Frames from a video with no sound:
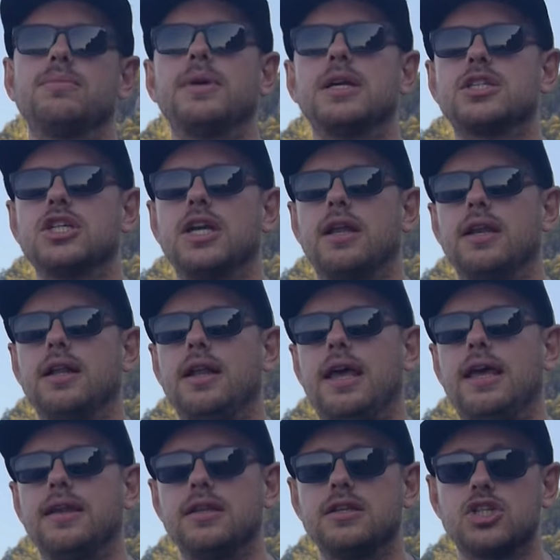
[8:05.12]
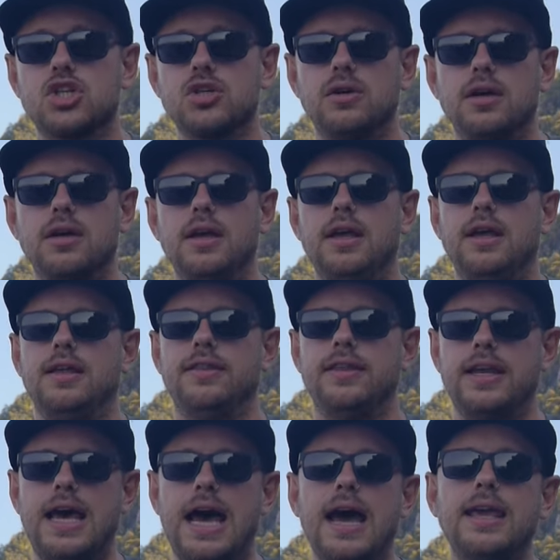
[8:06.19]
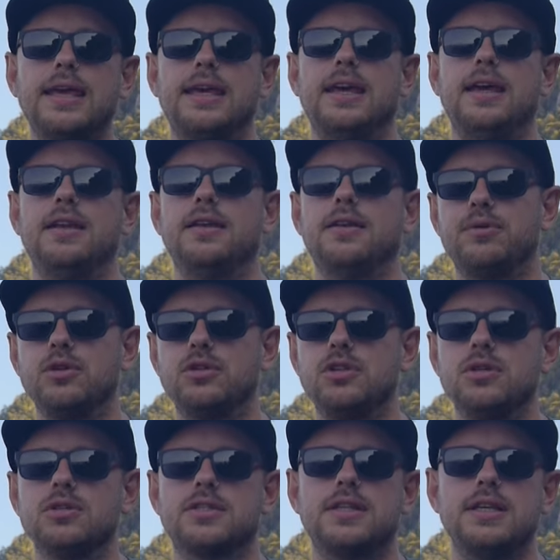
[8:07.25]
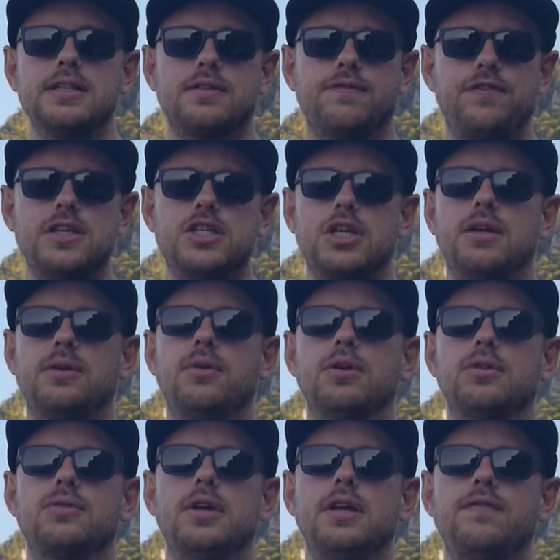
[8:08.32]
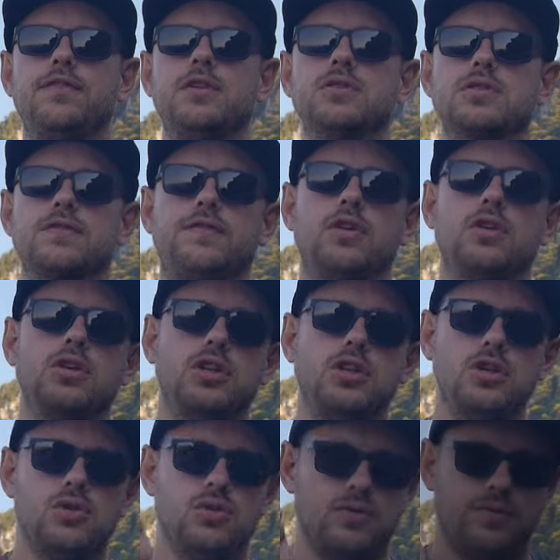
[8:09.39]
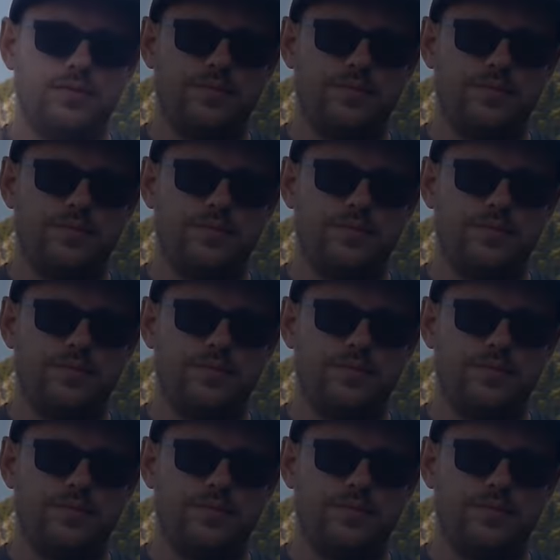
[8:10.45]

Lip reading: to my channel and ensure that I can produce these fishing rod reviews for you.